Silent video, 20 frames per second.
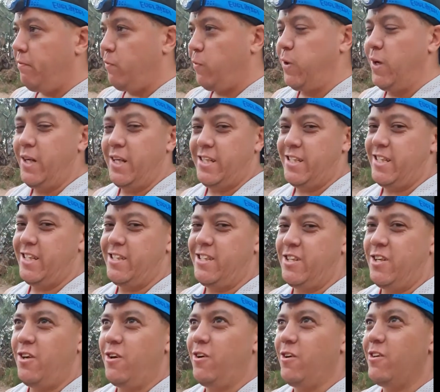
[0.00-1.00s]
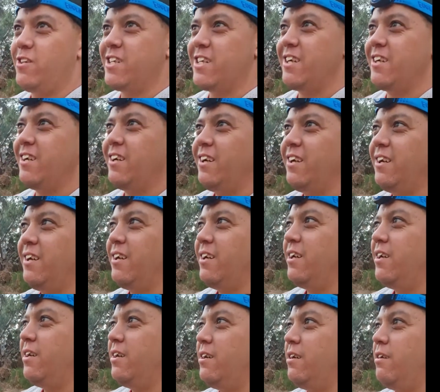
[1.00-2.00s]
which is huge.
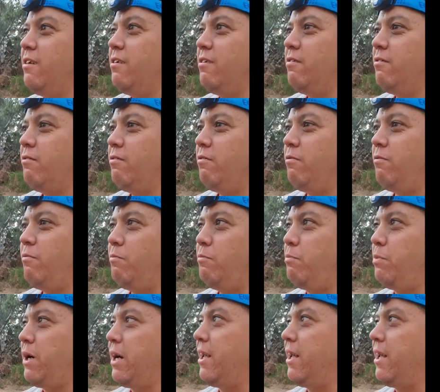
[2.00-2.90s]
But